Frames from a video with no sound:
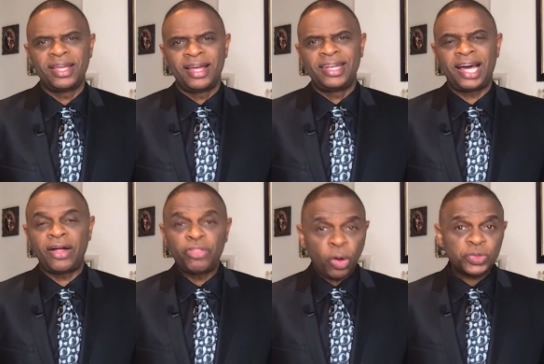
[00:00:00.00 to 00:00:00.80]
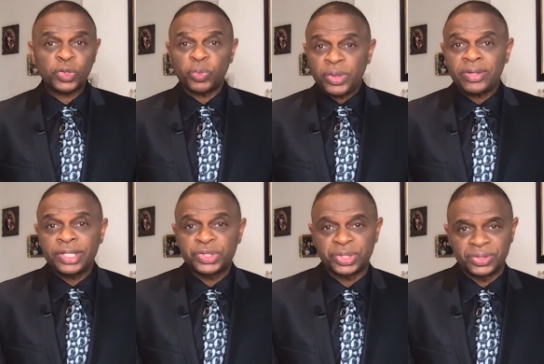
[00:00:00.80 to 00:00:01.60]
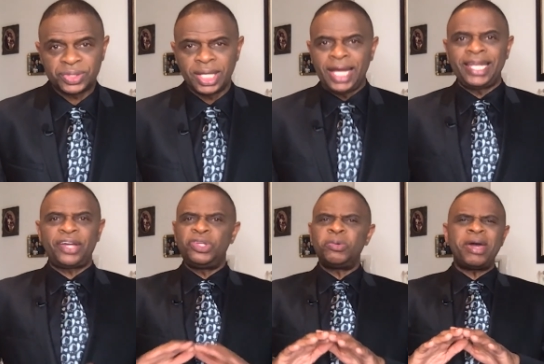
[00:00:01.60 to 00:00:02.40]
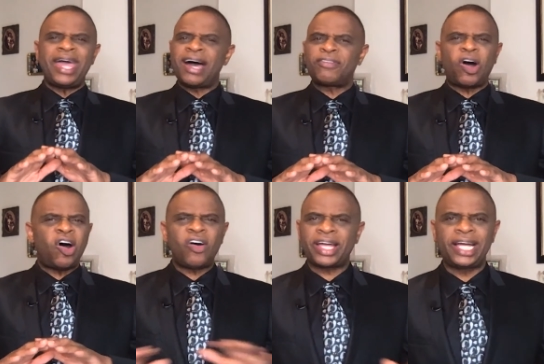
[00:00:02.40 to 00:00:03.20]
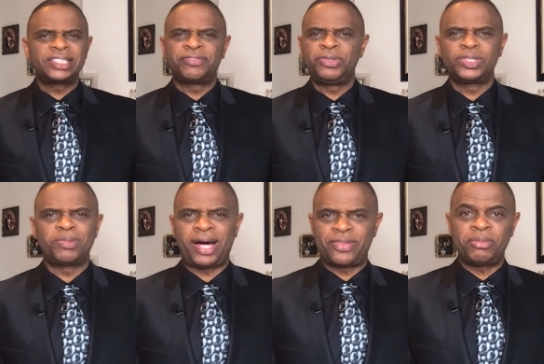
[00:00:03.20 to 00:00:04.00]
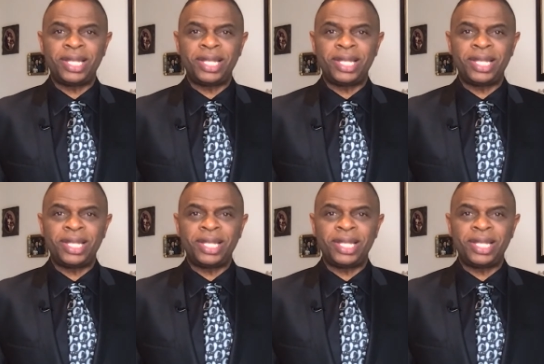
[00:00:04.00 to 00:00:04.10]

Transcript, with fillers: Now, those are real issues. Now, you may have all kinds of views about them,